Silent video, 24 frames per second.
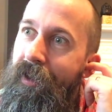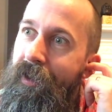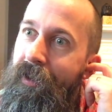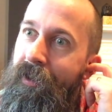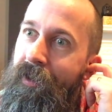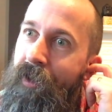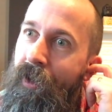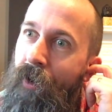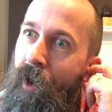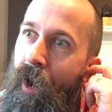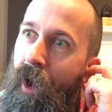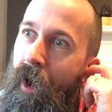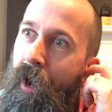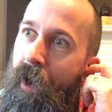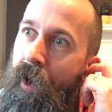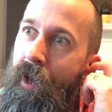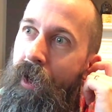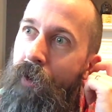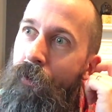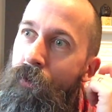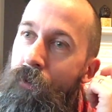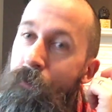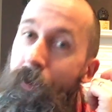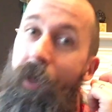So
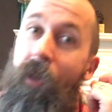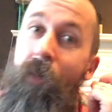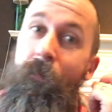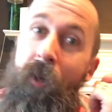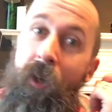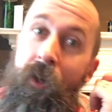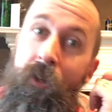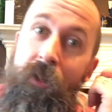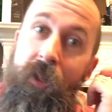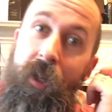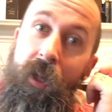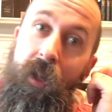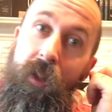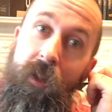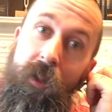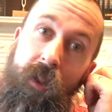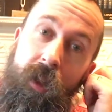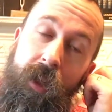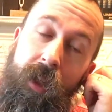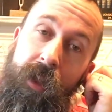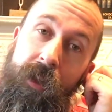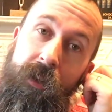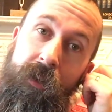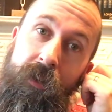I was back at my
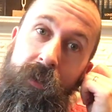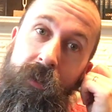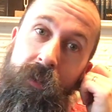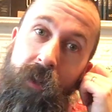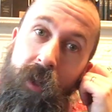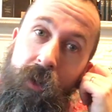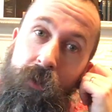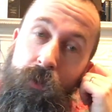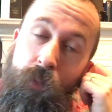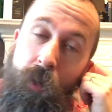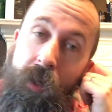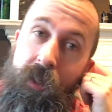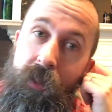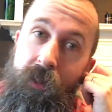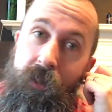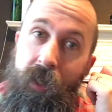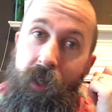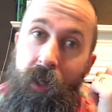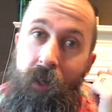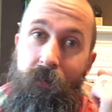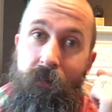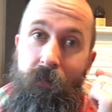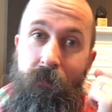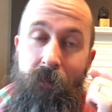hotel, and I was waiting to
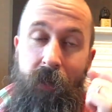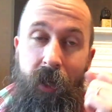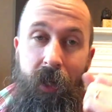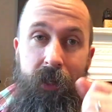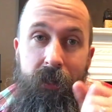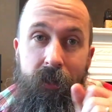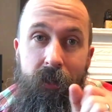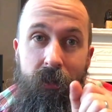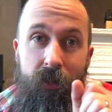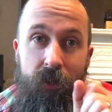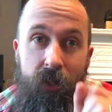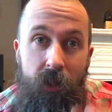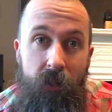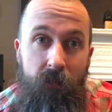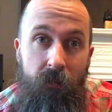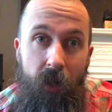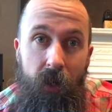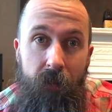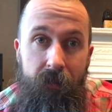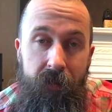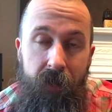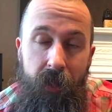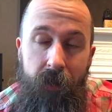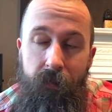hear from Katie that she'd
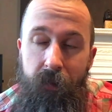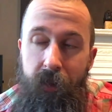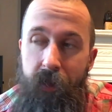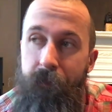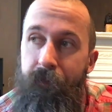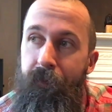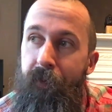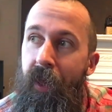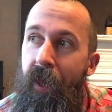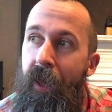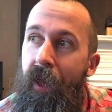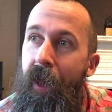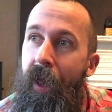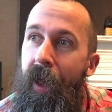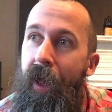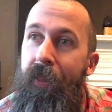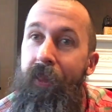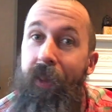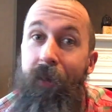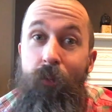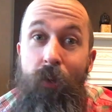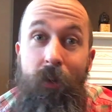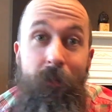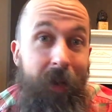arrived safely.
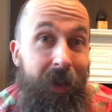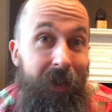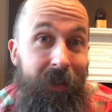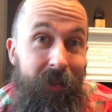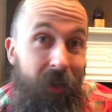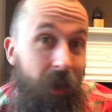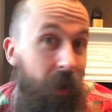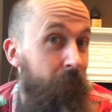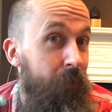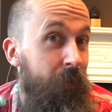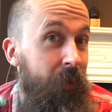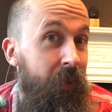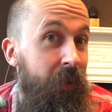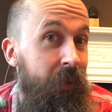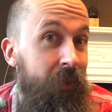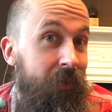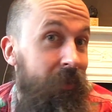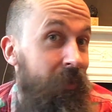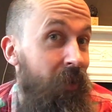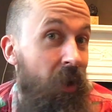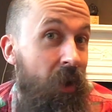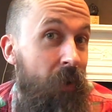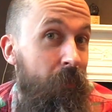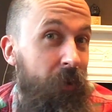And then we met up at
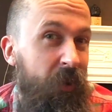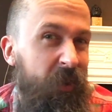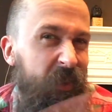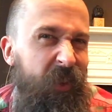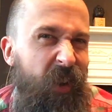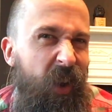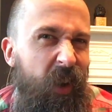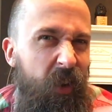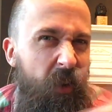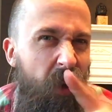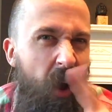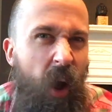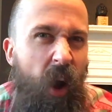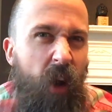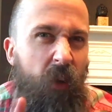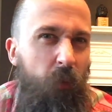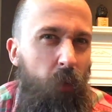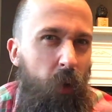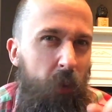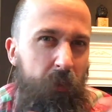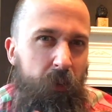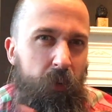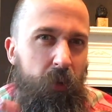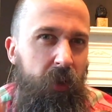Starbucks, kind of
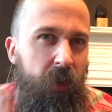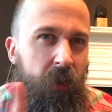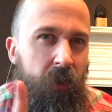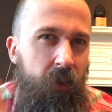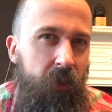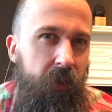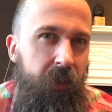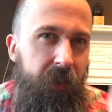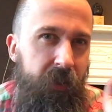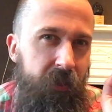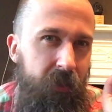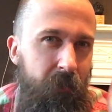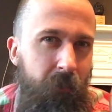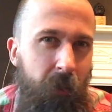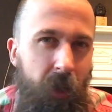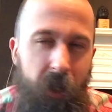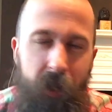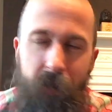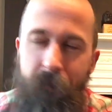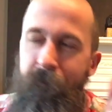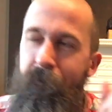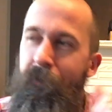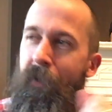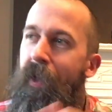halfway between her digs and
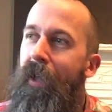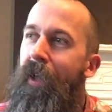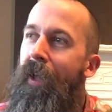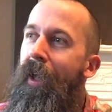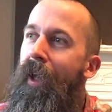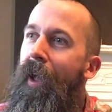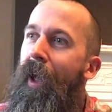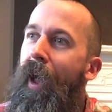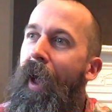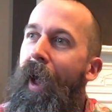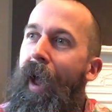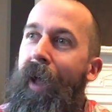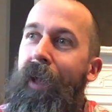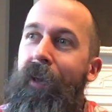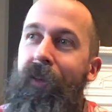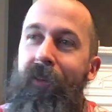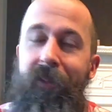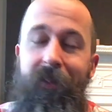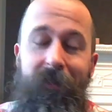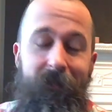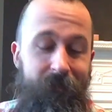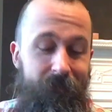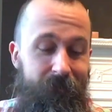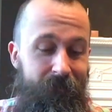mine.
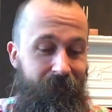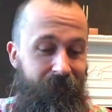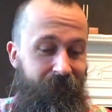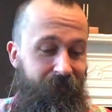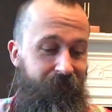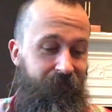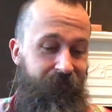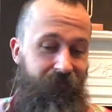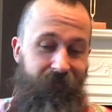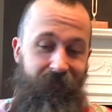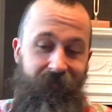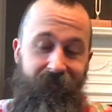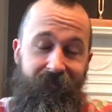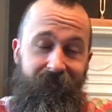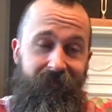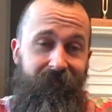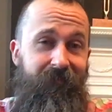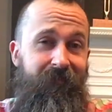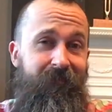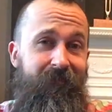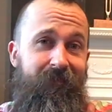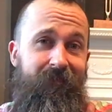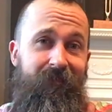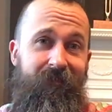And
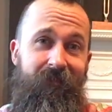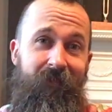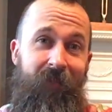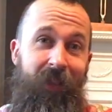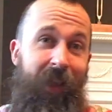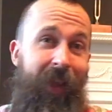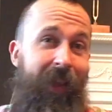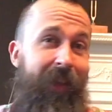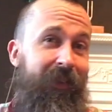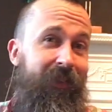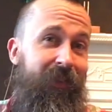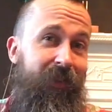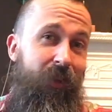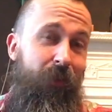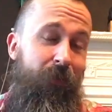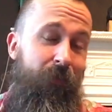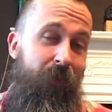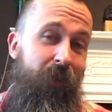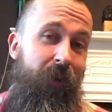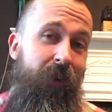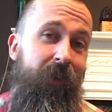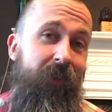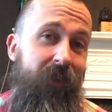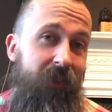it's the
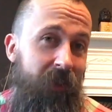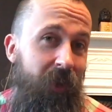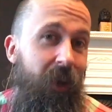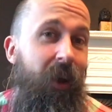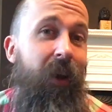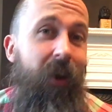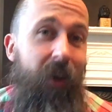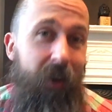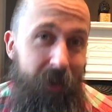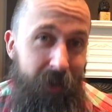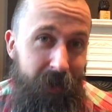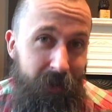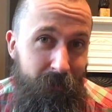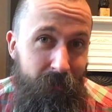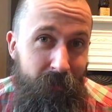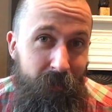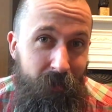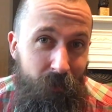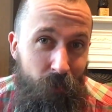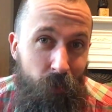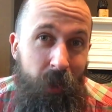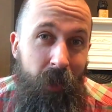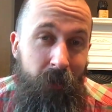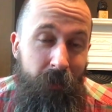first
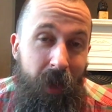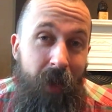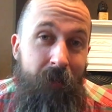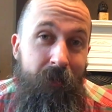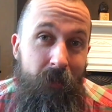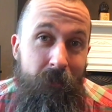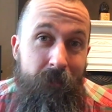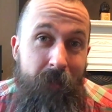time we've ever